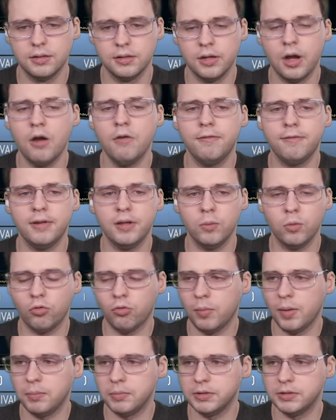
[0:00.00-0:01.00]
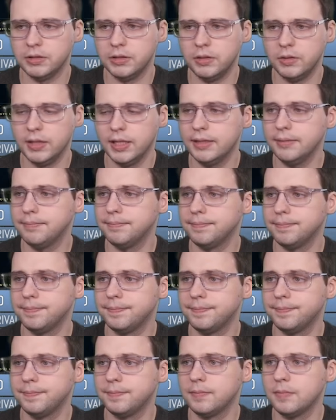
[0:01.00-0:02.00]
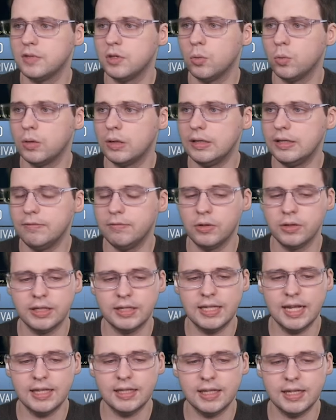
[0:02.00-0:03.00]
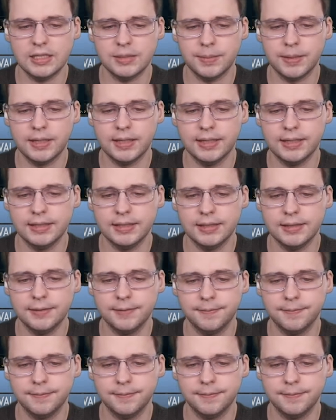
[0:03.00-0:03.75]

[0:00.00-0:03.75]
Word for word: Hopefully we'll remember to do that. Don't want to leave all the Death Knights behind.